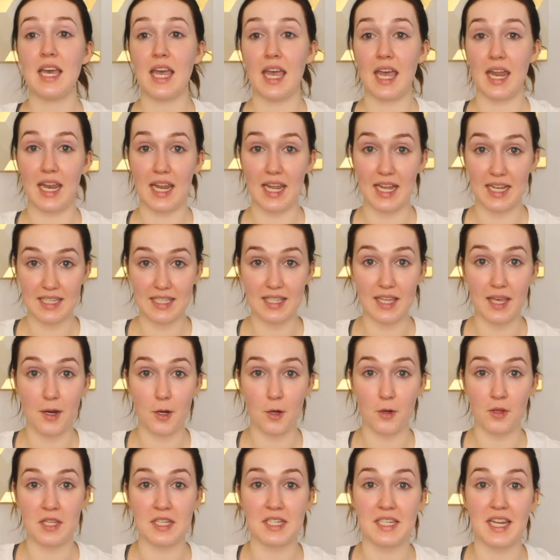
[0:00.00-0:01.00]
it is
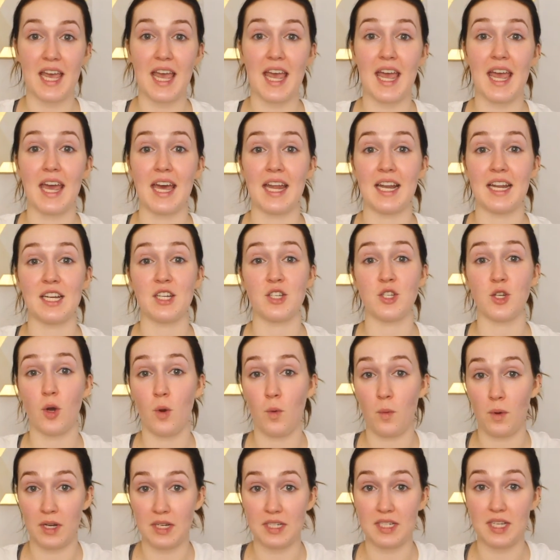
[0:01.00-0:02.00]
later in the day and I
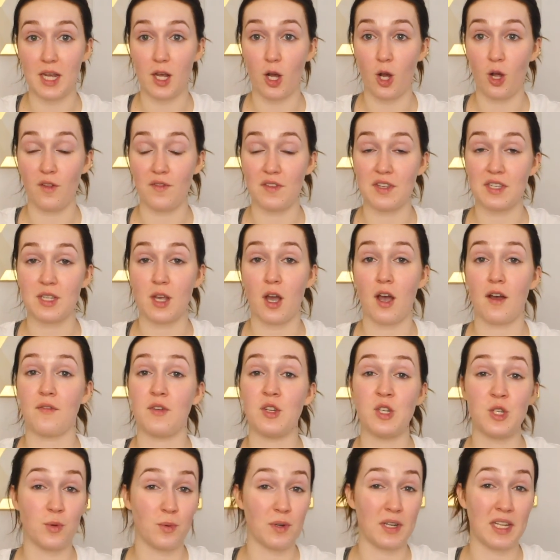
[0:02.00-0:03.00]
don't want to take all this off
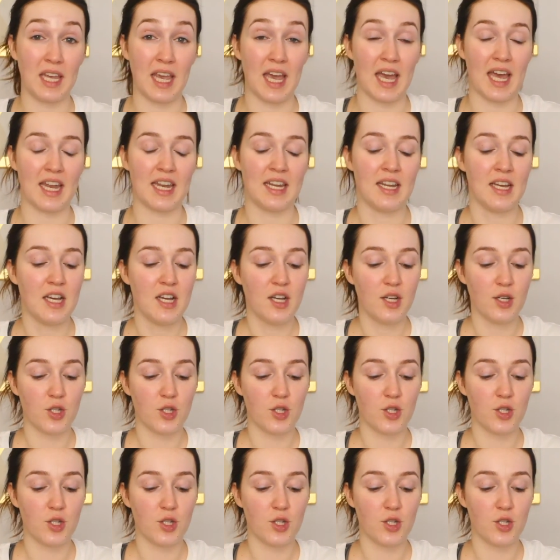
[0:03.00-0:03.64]
and do it again.